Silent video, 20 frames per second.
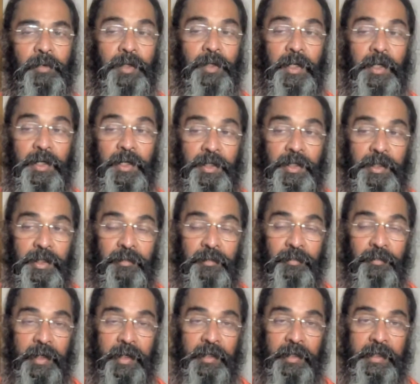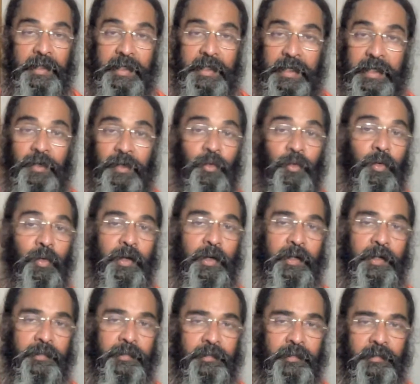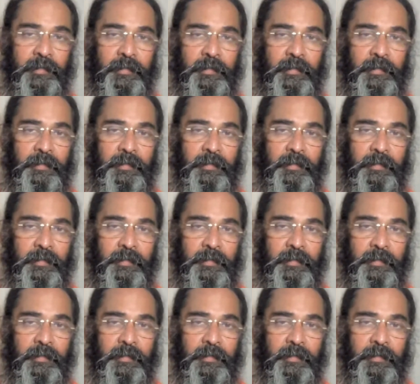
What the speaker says: When he told us,